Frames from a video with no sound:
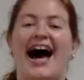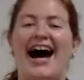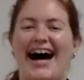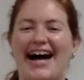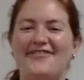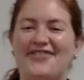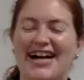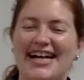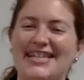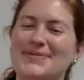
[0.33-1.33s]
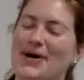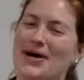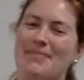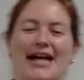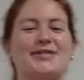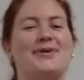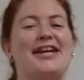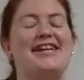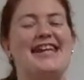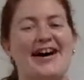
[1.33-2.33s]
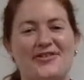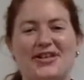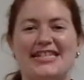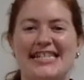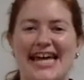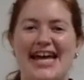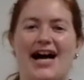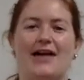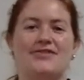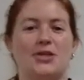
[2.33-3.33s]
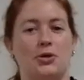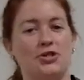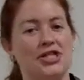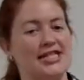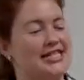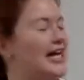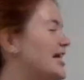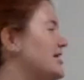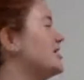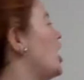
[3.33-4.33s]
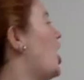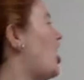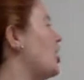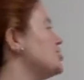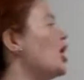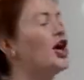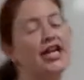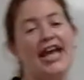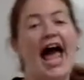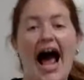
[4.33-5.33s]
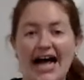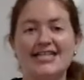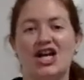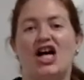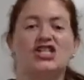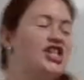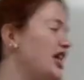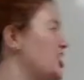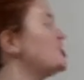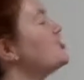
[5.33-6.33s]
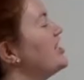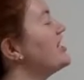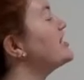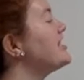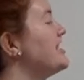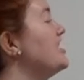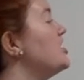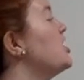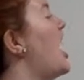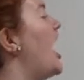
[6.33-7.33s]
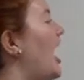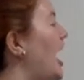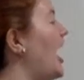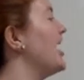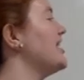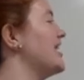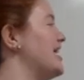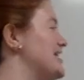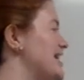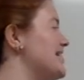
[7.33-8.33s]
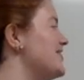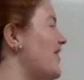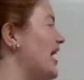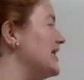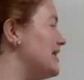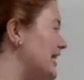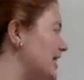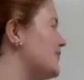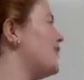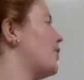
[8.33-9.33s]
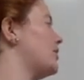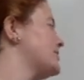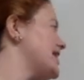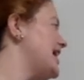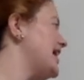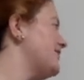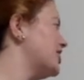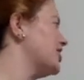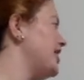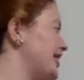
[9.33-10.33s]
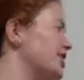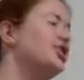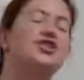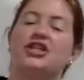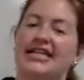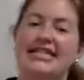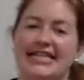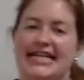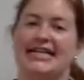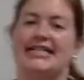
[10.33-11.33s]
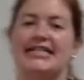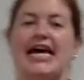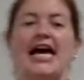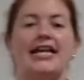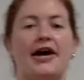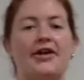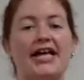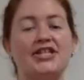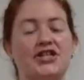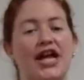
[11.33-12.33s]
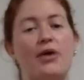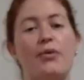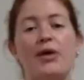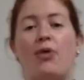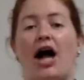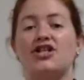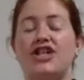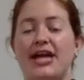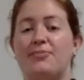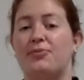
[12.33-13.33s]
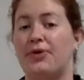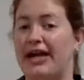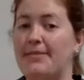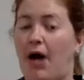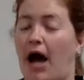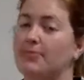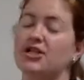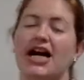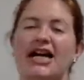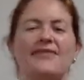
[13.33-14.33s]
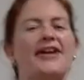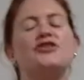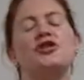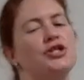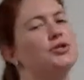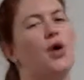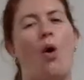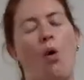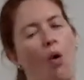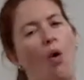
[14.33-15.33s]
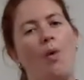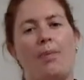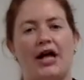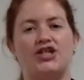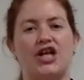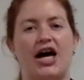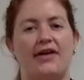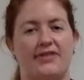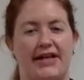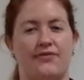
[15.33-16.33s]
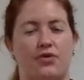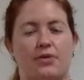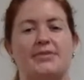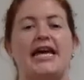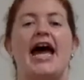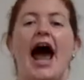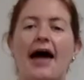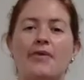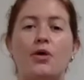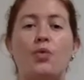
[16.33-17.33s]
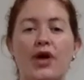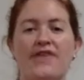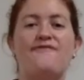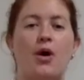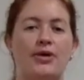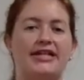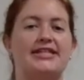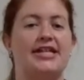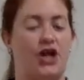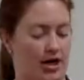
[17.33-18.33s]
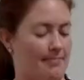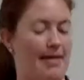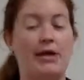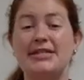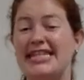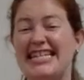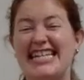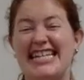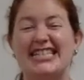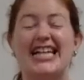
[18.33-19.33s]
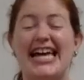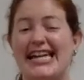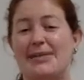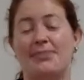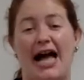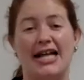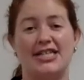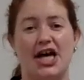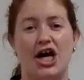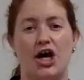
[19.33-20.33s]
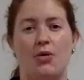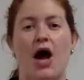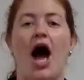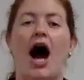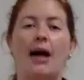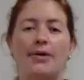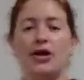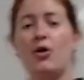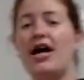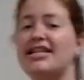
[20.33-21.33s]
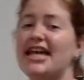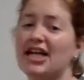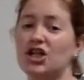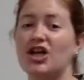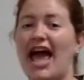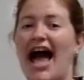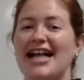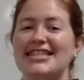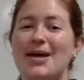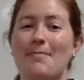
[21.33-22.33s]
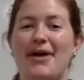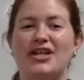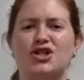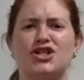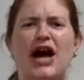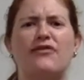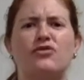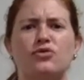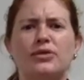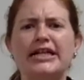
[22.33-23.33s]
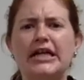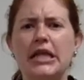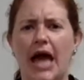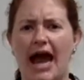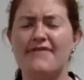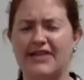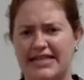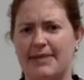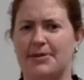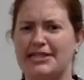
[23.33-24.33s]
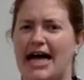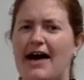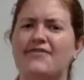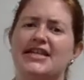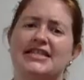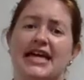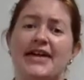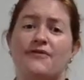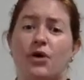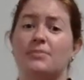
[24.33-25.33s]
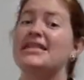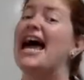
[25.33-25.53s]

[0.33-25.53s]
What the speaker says: Hi friends, welcome back to another day of social studies. Our target has not changed. It is still I can identify landforms and their characteristics. Now yesterday we watched a brain pop to kind of introduce a whole bunch of landforms. And then we focused in on a mountain, hill, and plateau. I'm going to go ahead and take a look at some pictures of real life examples of these landforms